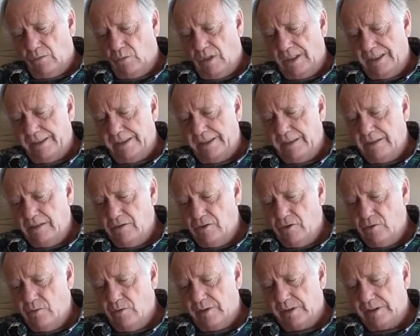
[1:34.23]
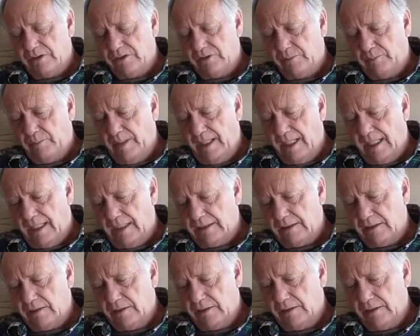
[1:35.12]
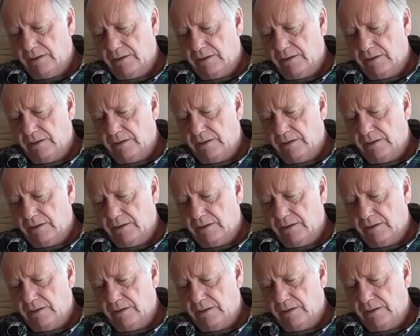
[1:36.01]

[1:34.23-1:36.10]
what didn't you expect